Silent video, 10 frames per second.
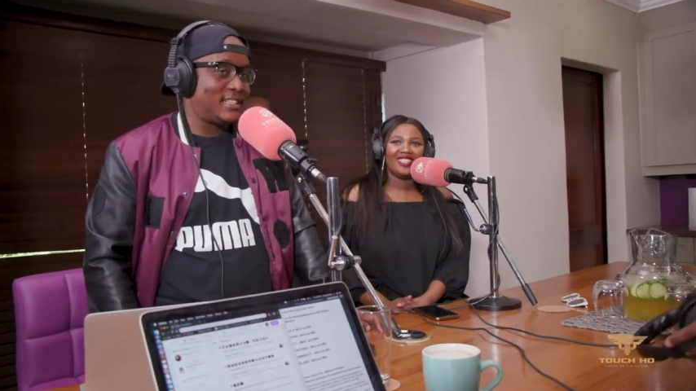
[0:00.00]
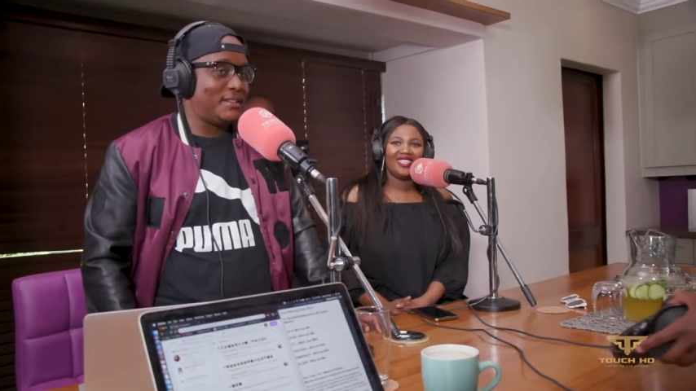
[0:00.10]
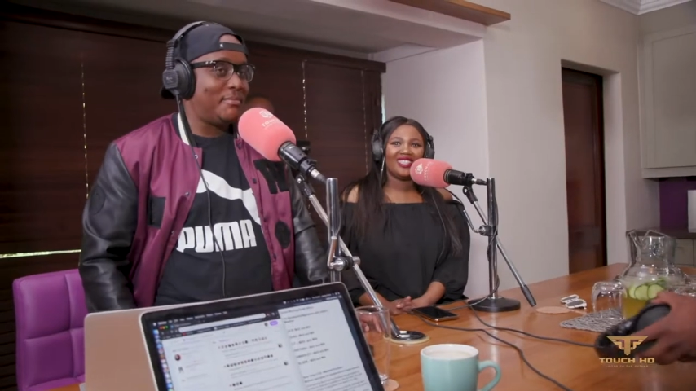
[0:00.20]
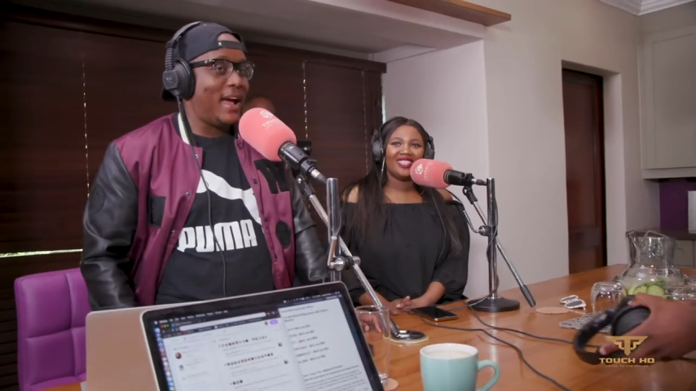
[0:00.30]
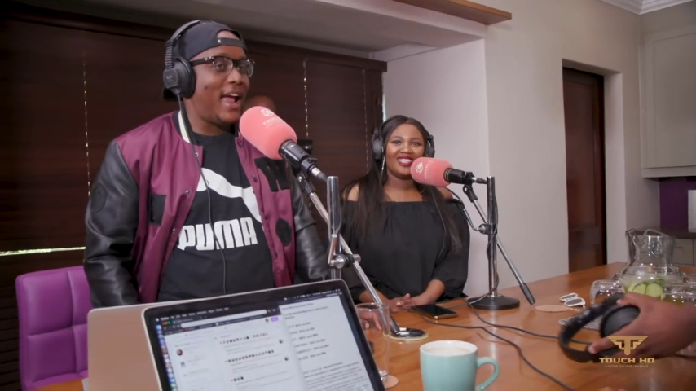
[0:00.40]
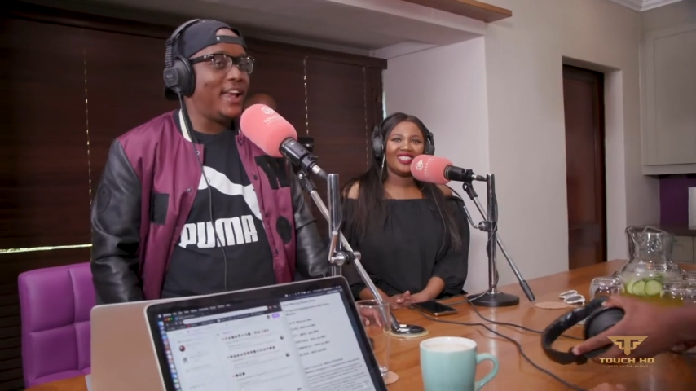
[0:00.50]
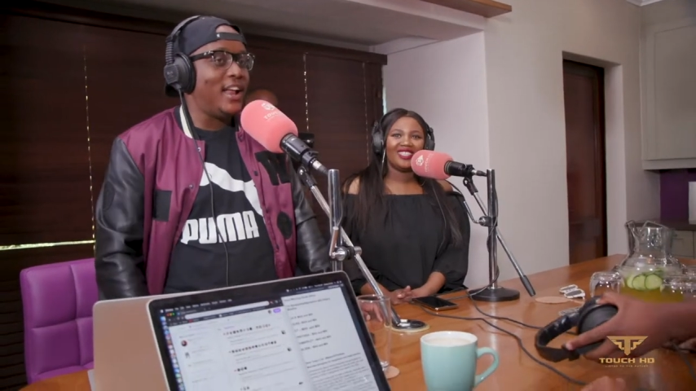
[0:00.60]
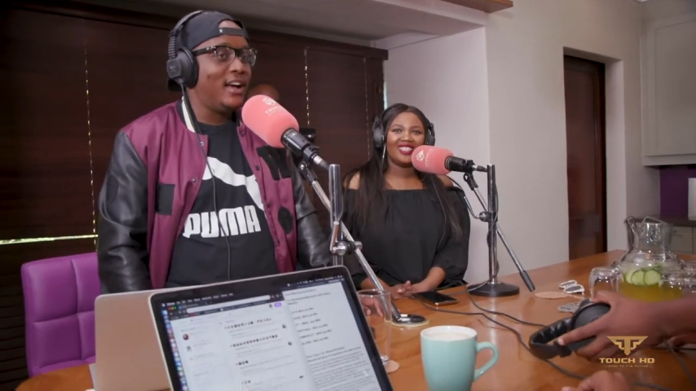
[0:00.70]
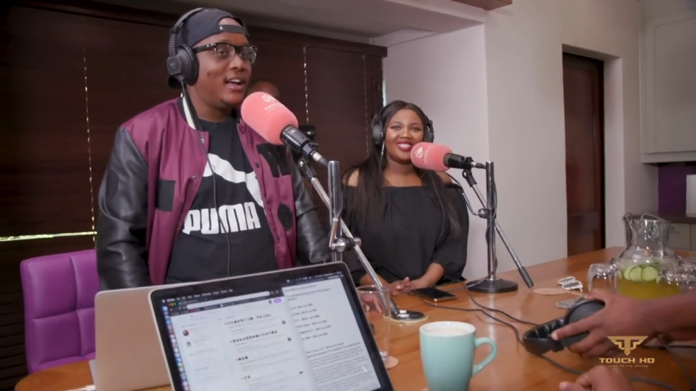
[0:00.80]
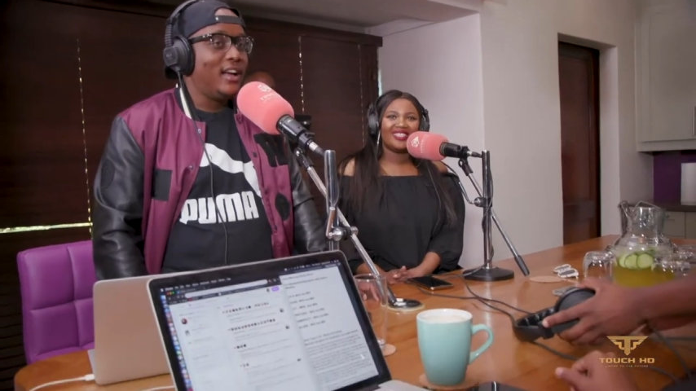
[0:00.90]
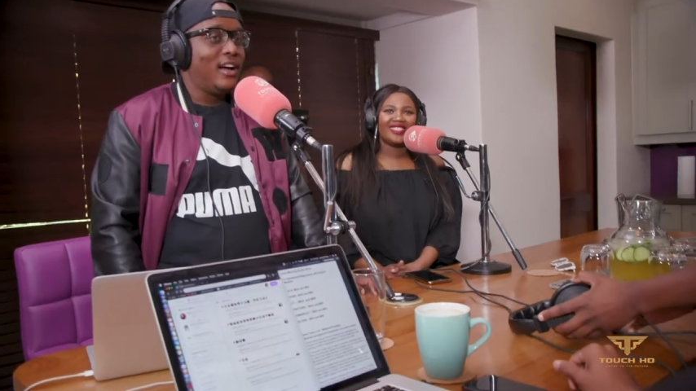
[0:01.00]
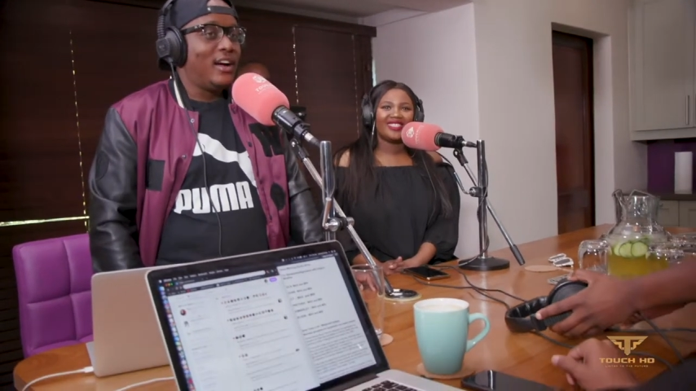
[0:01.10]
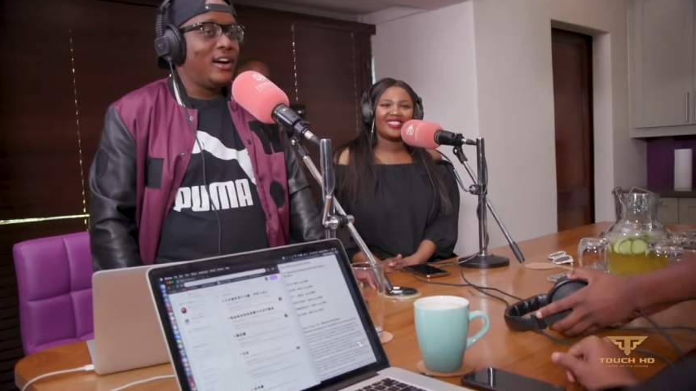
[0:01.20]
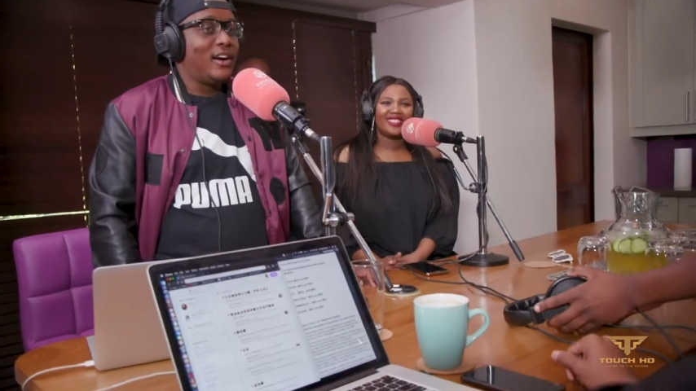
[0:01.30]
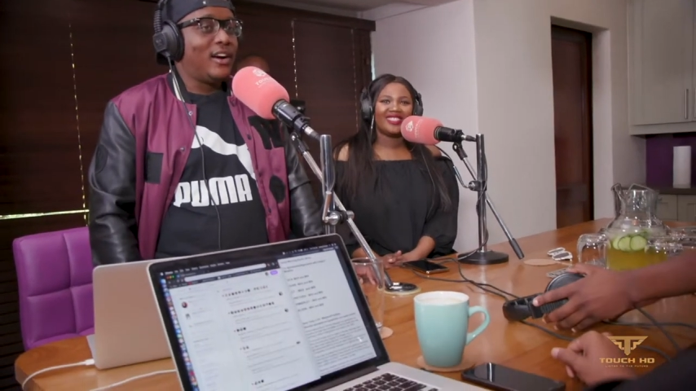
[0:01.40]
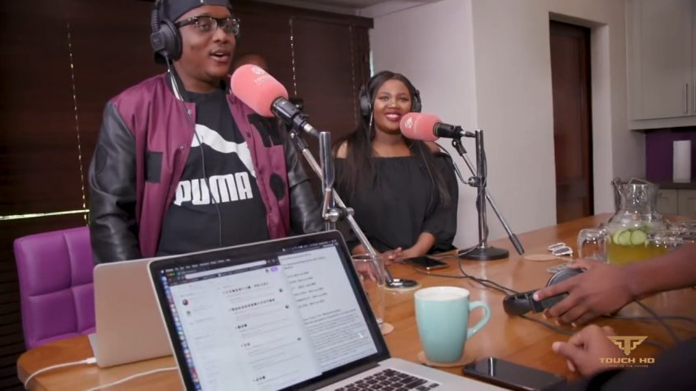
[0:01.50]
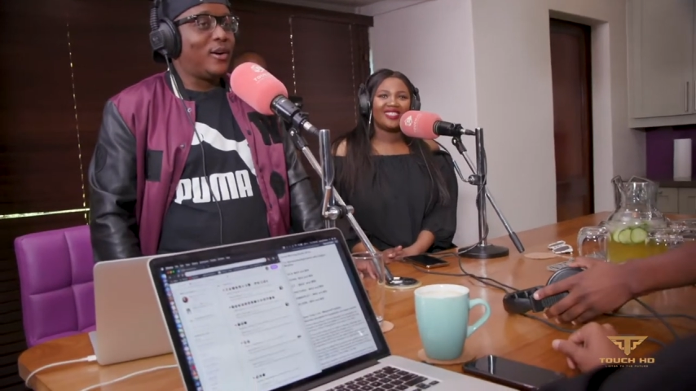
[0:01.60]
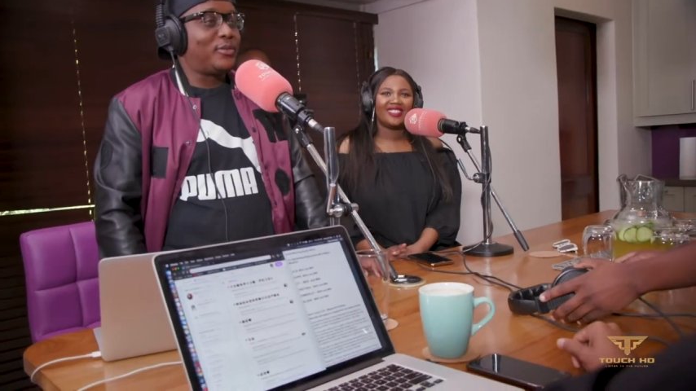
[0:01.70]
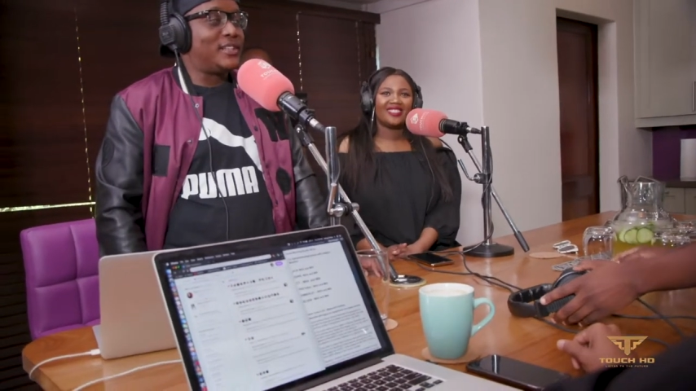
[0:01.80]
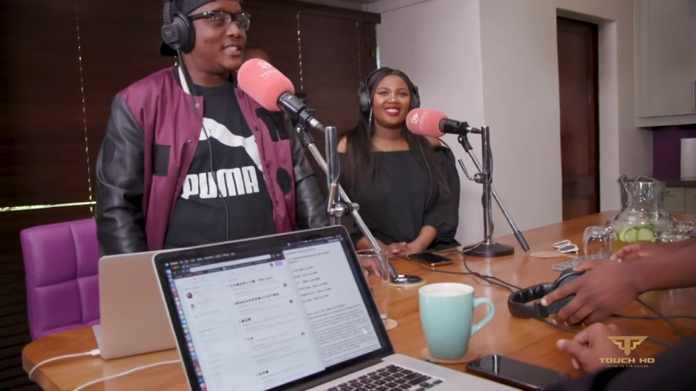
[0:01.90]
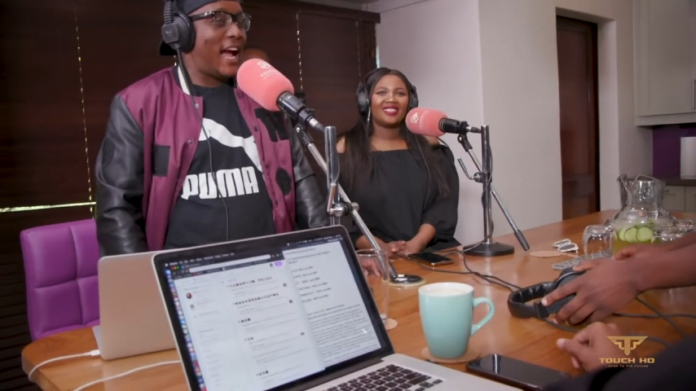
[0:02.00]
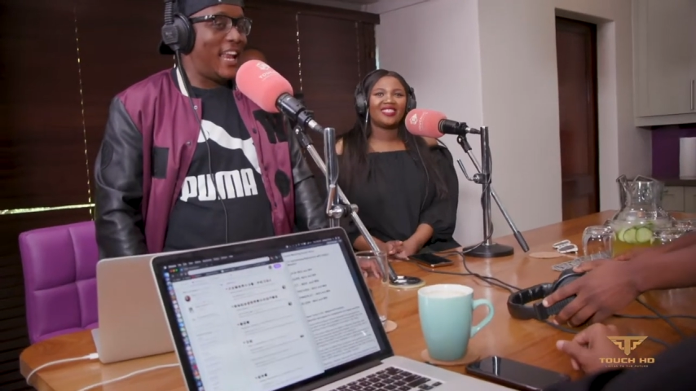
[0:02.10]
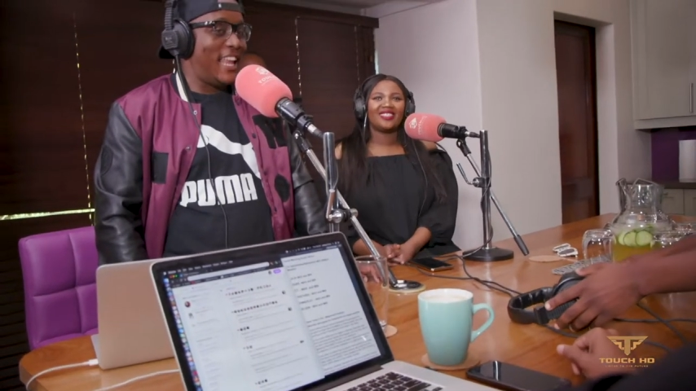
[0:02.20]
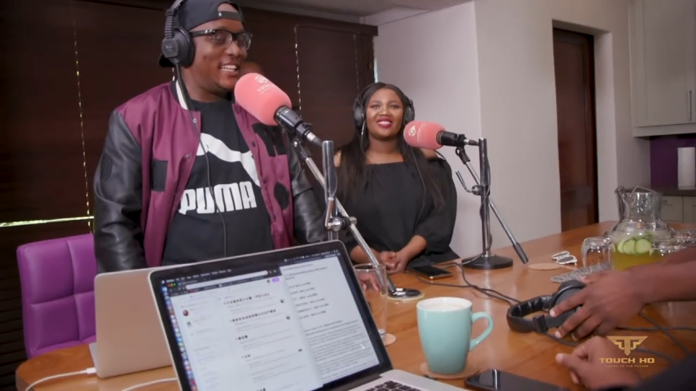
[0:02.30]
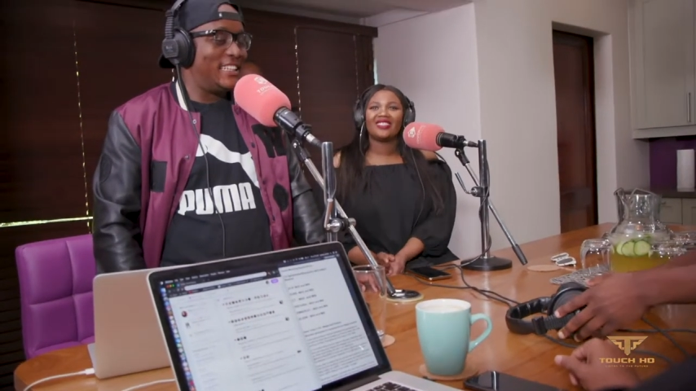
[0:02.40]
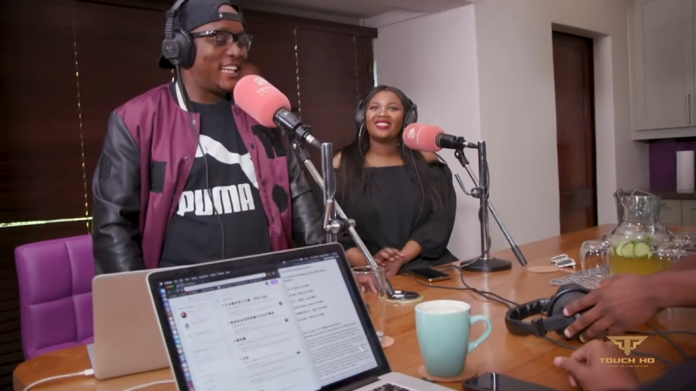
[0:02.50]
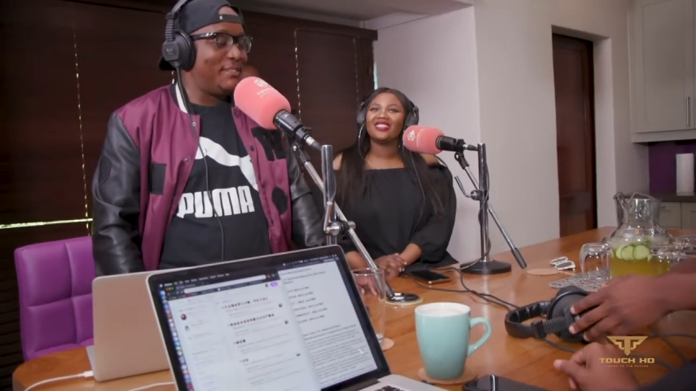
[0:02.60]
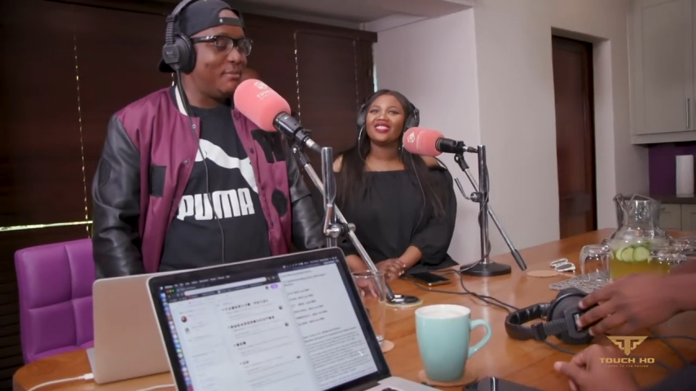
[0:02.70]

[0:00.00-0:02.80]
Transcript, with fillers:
Speaker 1: just a man of talent.